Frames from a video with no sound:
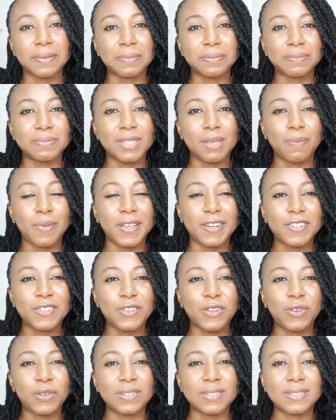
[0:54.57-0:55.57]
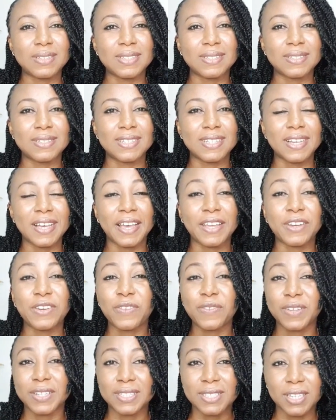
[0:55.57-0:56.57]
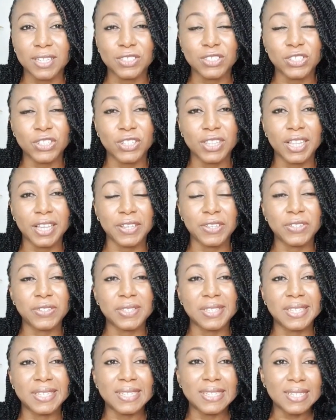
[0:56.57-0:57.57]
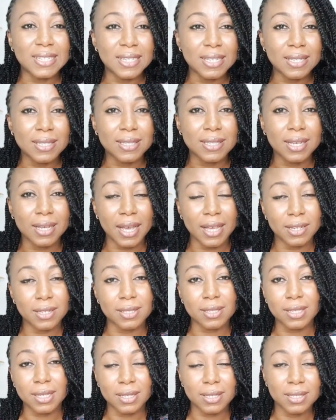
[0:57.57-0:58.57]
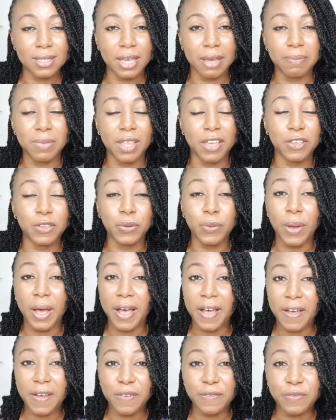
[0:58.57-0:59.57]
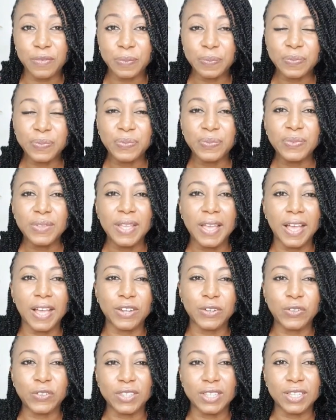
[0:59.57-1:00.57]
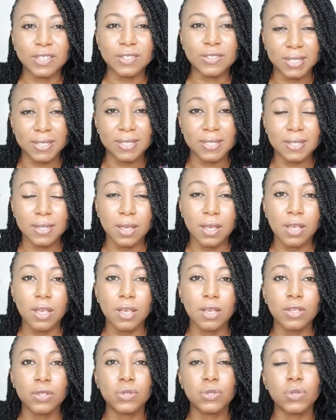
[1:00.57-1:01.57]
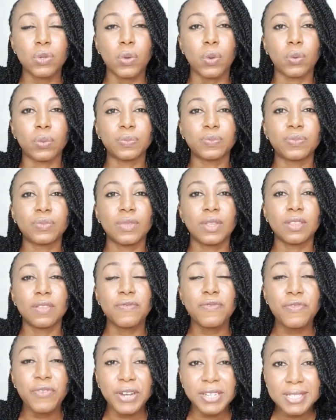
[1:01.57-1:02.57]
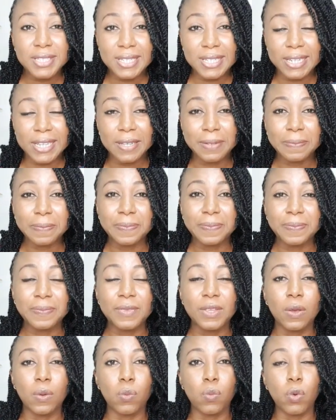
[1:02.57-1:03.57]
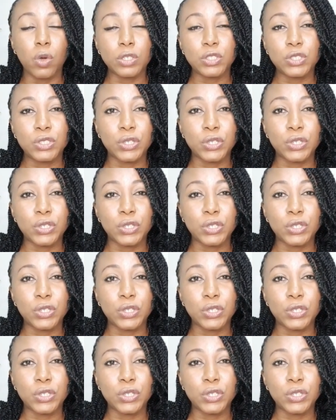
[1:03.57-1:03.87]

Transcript: depending on the kind of attention that your skin needs, the kind of skin type that you have, and all that. So, firstly, wash